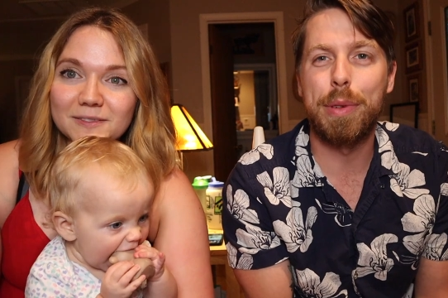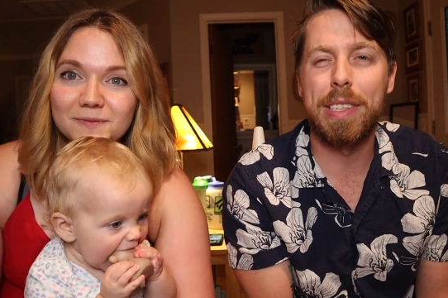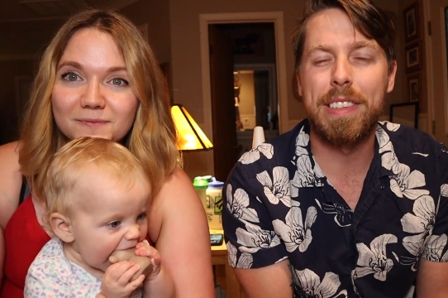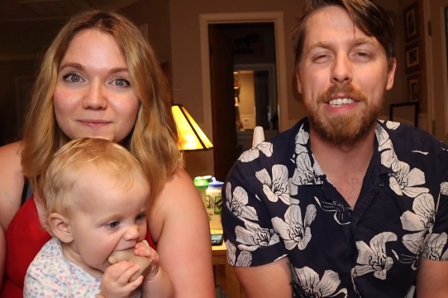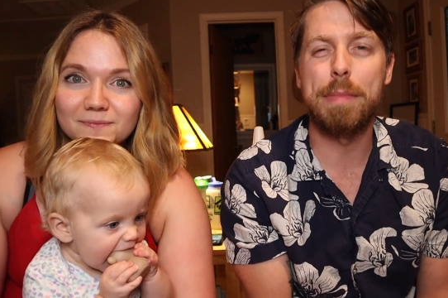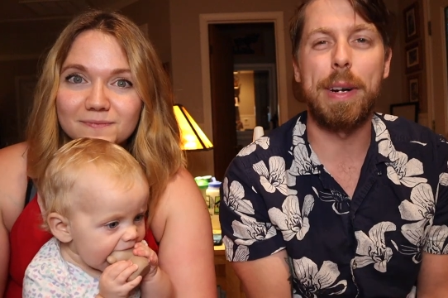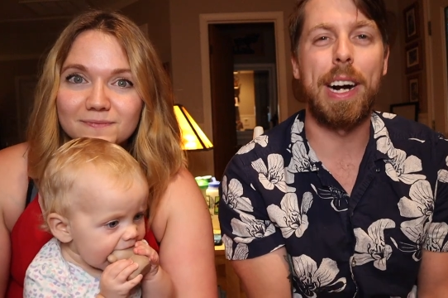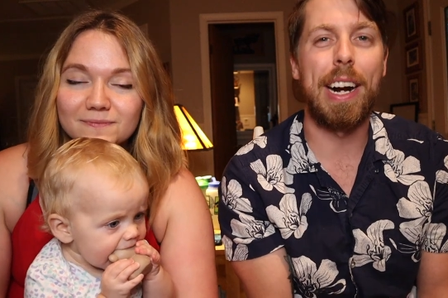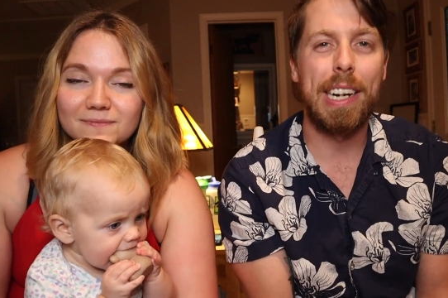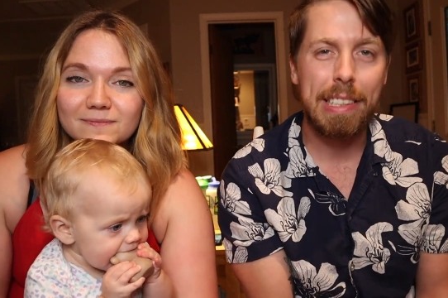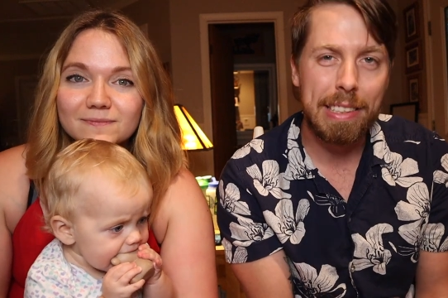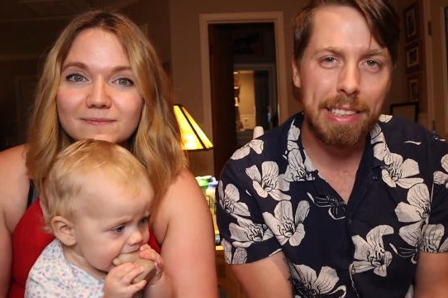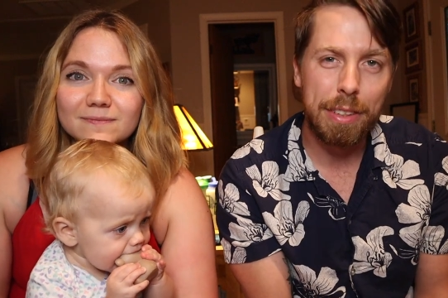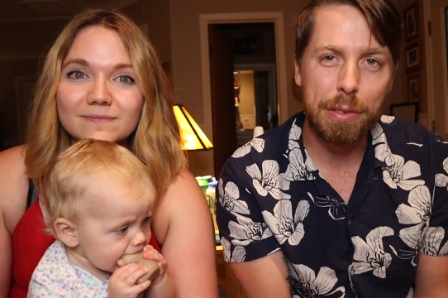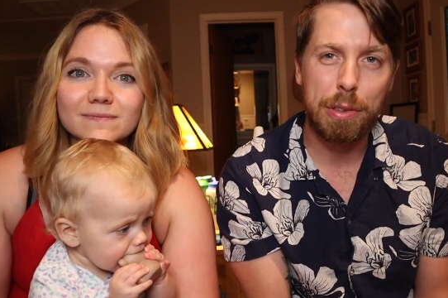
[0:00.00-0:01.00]
Speaker 1: reasoning behind
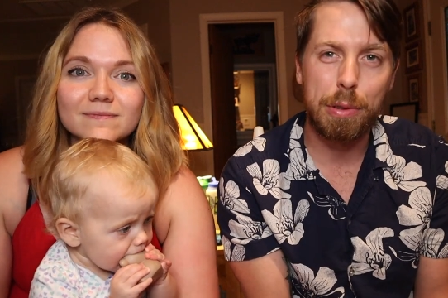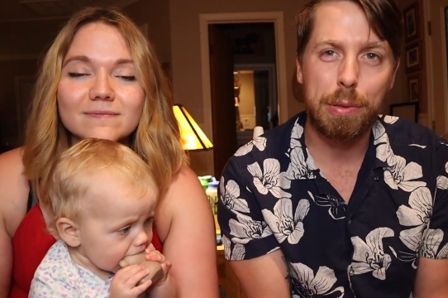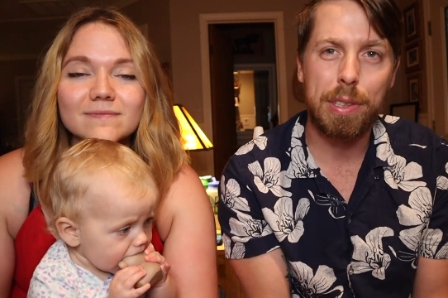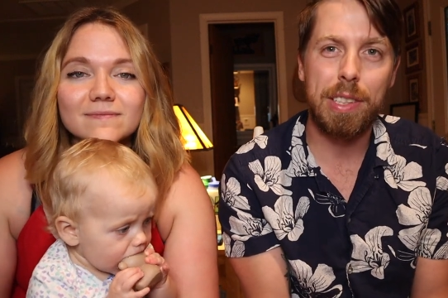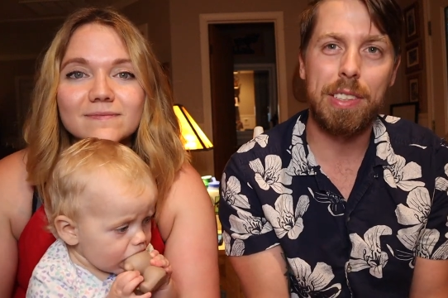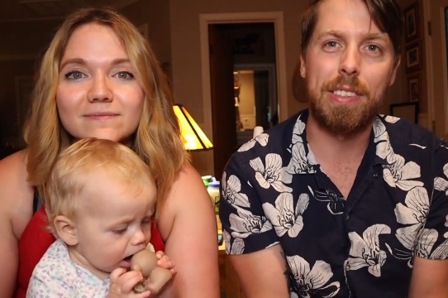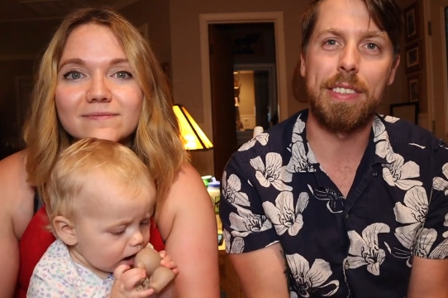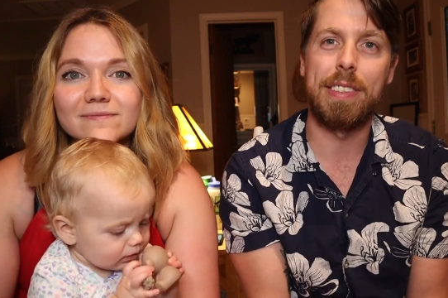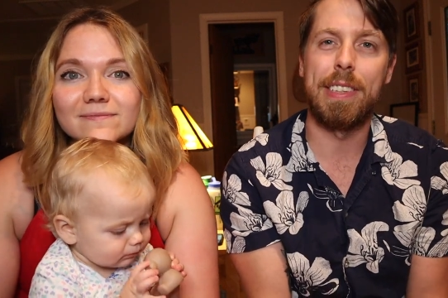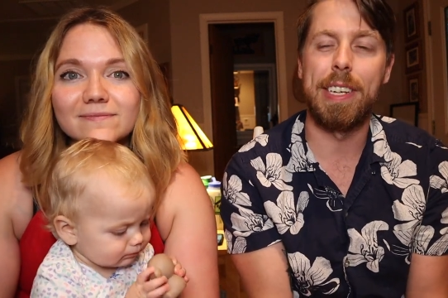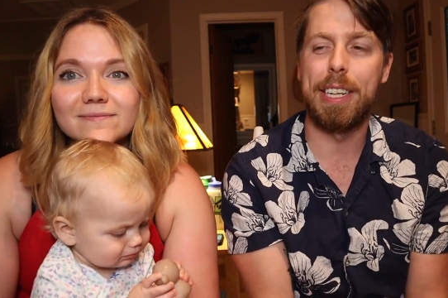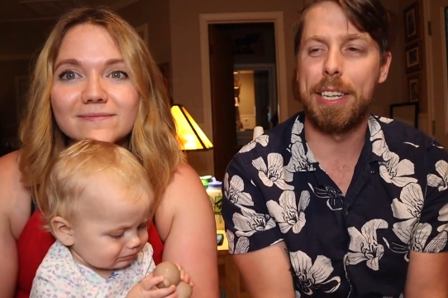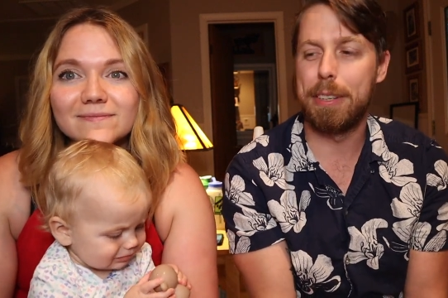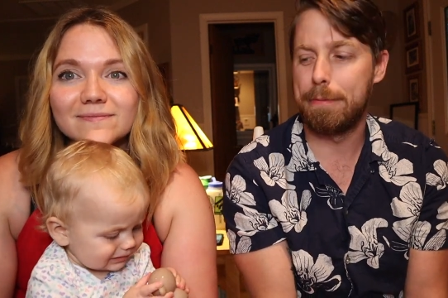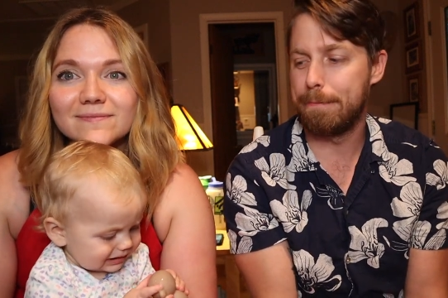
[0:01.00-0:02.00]
it, of course,
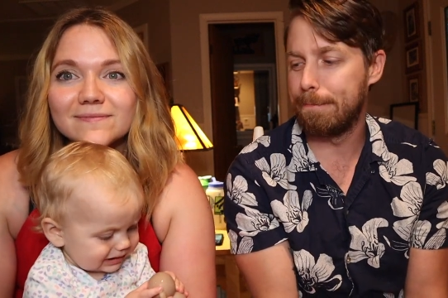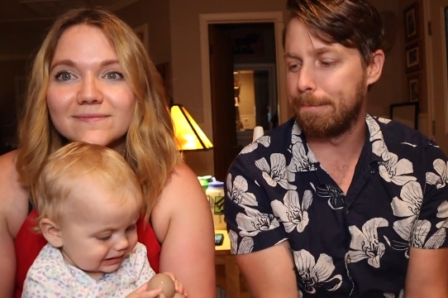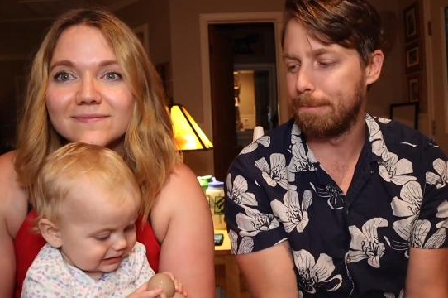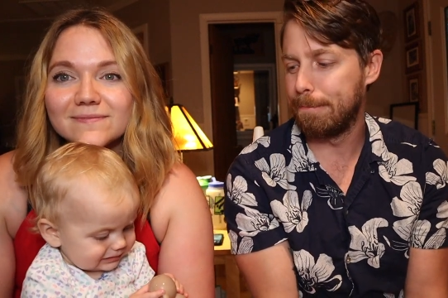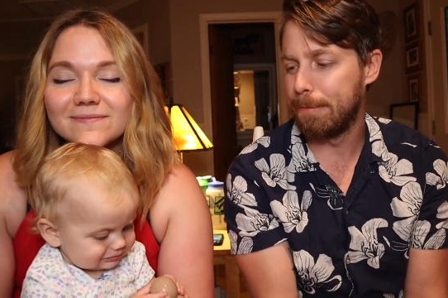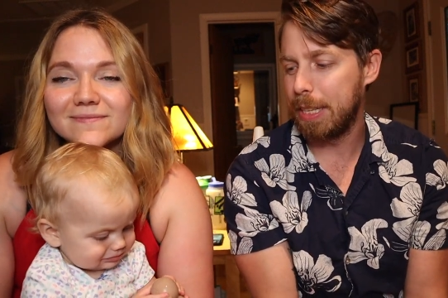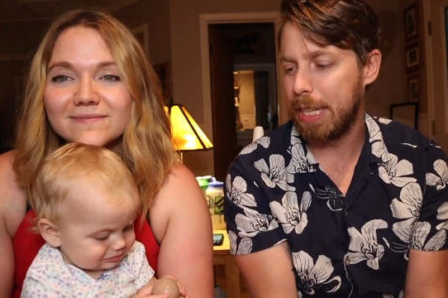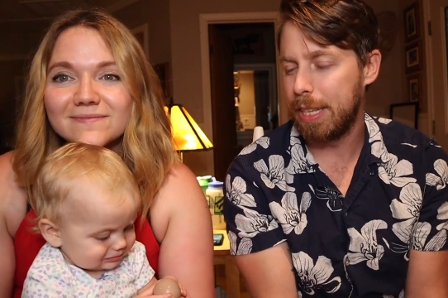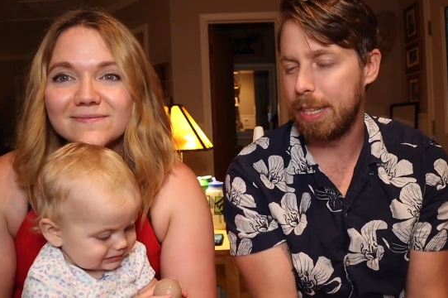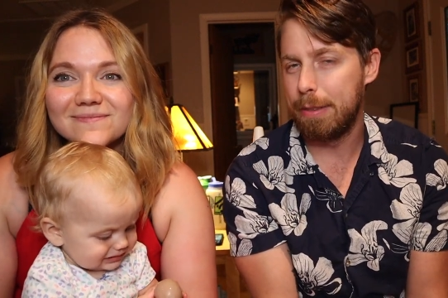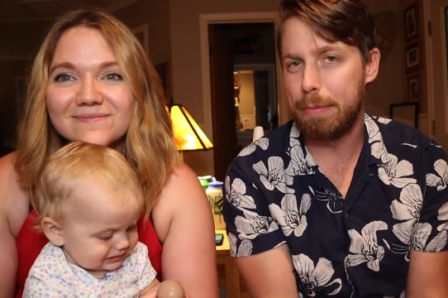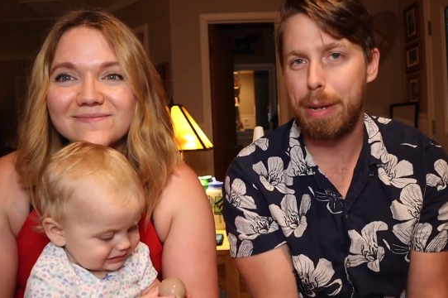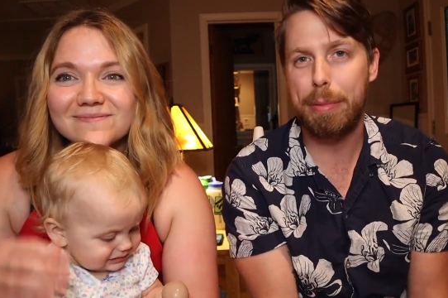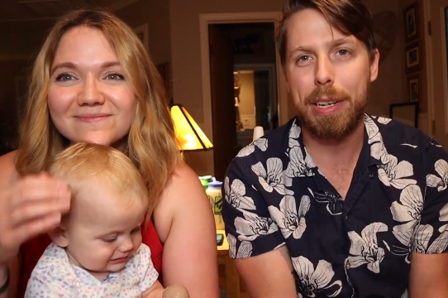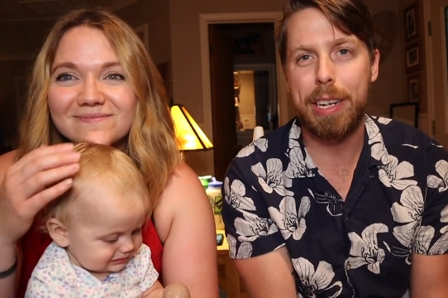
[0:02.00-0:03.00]
um, and then
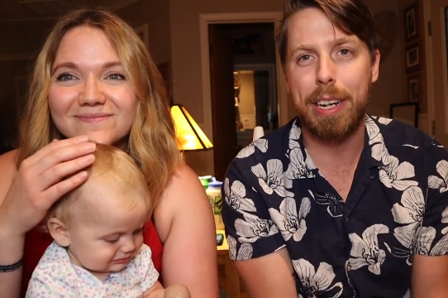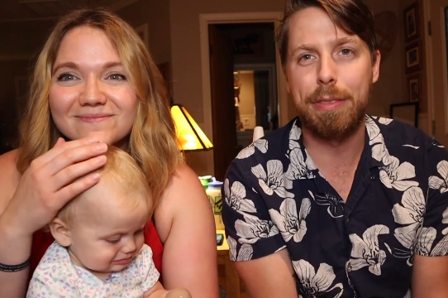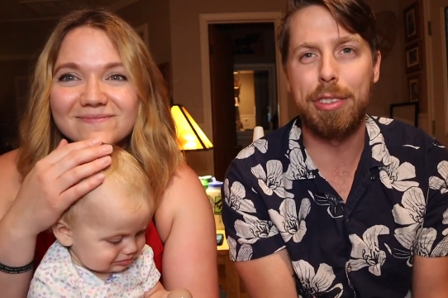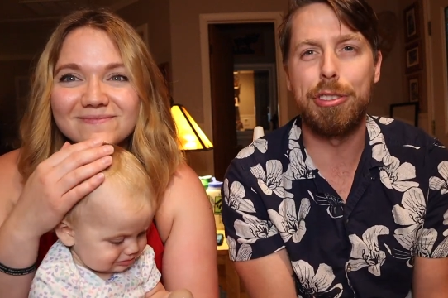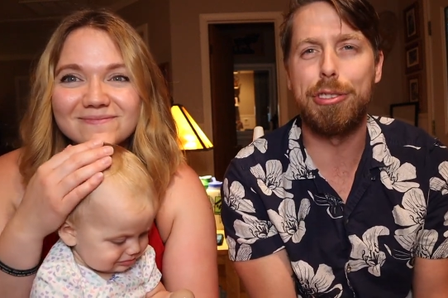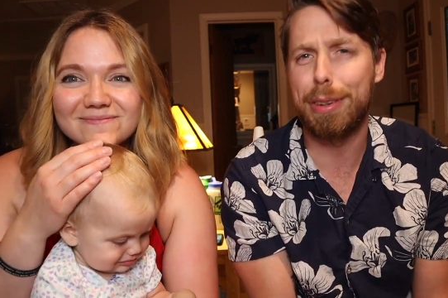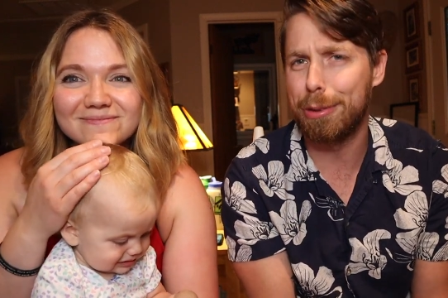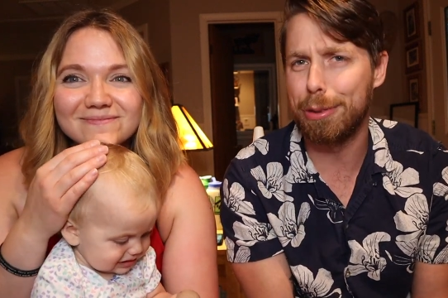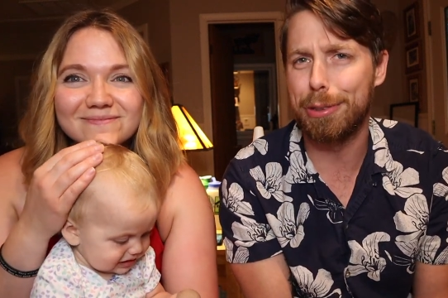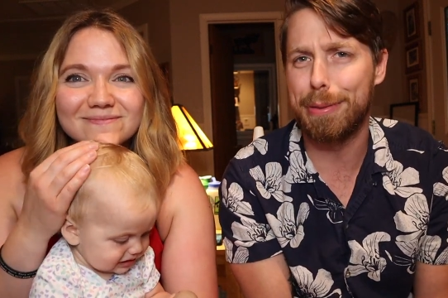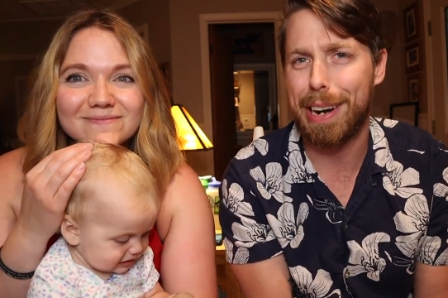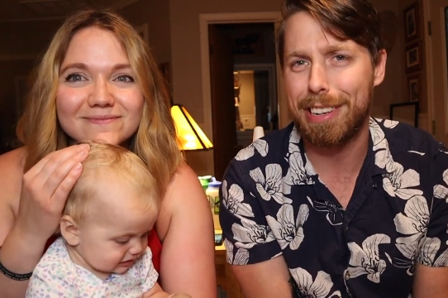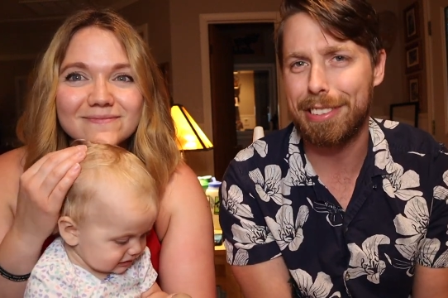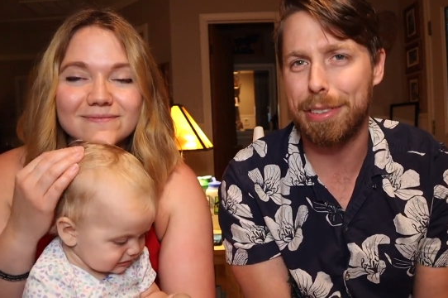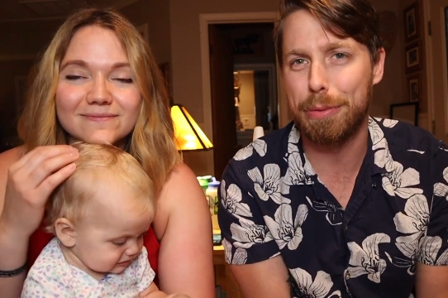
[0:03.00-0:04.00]
maybe kind of a general
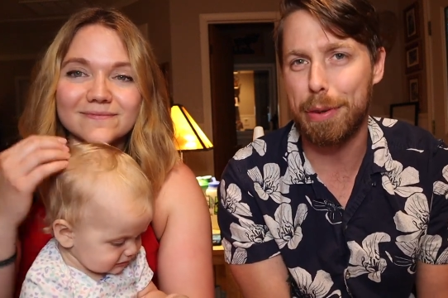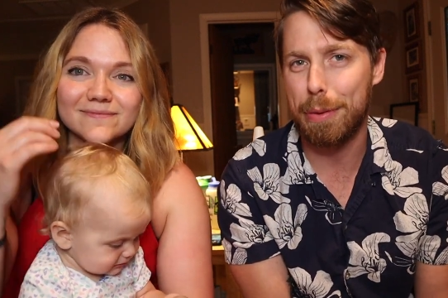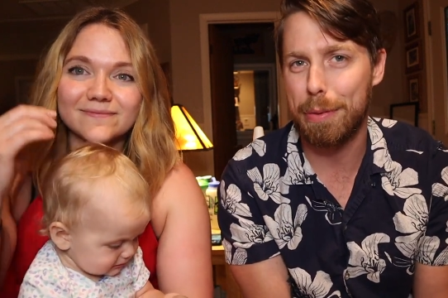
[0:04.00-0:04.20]
direction of